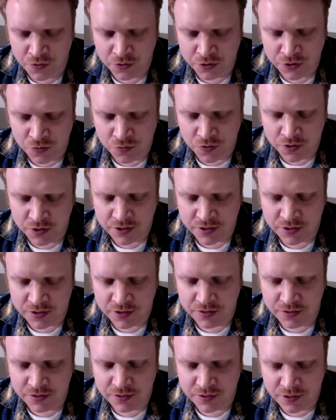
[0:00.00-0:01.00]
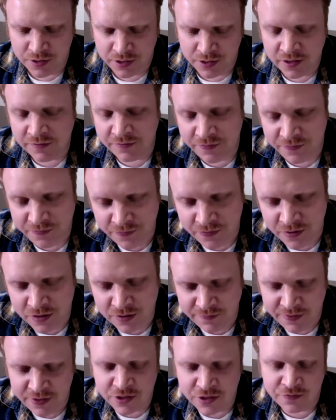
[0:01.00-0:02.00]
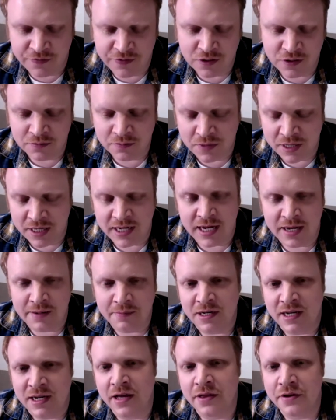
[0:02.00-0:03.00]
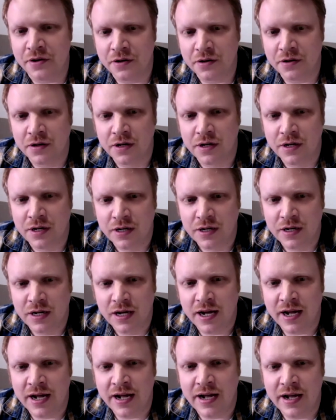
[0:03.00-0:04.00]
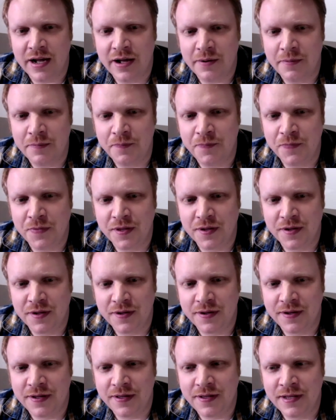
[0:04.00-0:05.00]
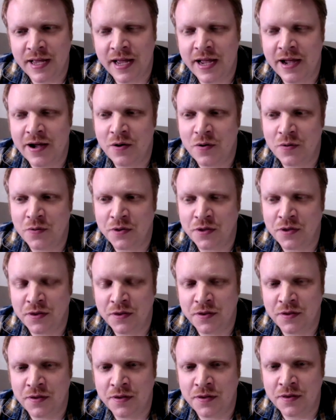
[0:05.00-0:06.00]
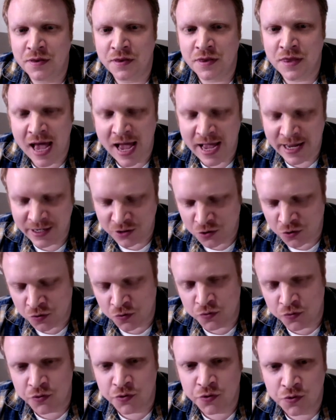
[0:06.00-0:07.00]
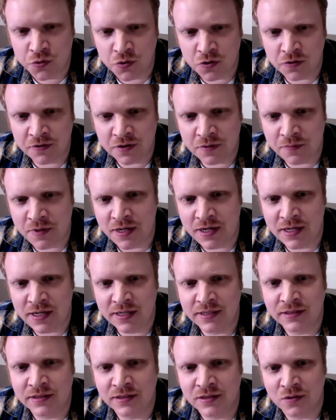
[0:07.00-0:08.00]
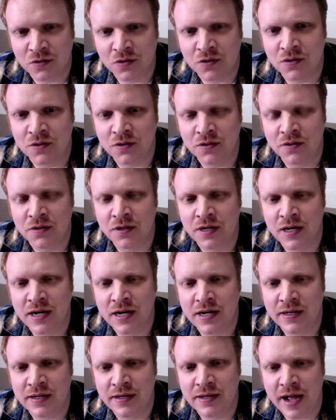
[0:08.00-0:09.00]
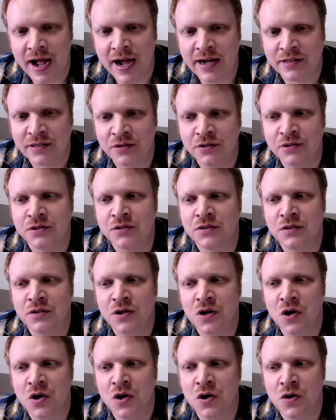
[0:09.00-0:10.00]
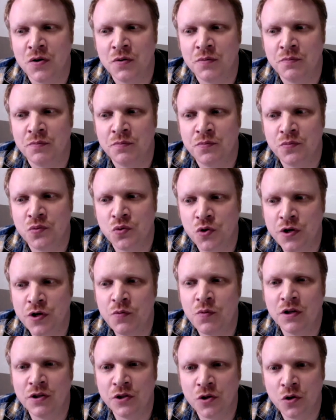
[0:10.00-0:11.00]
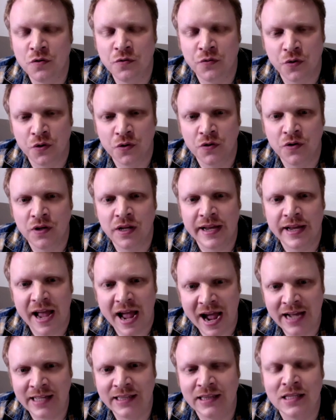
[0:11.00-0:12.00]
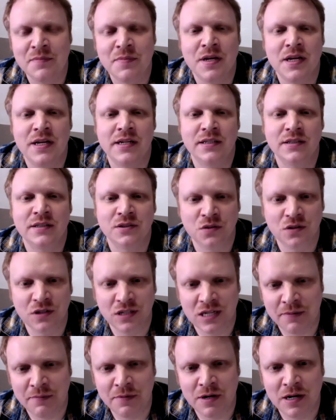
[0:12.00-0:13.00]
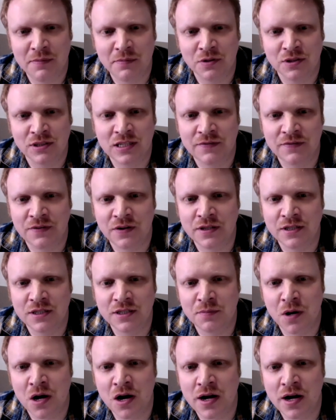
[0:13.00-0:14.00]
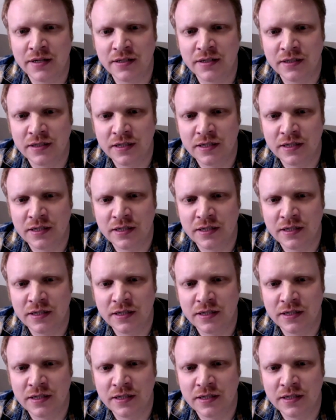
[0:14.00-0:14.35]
also worked on the feature film They Came Together. Right. Now, that crew of comedians or actors are pretty well known for like ad-libbing and sort of coming up with stuff on the spot.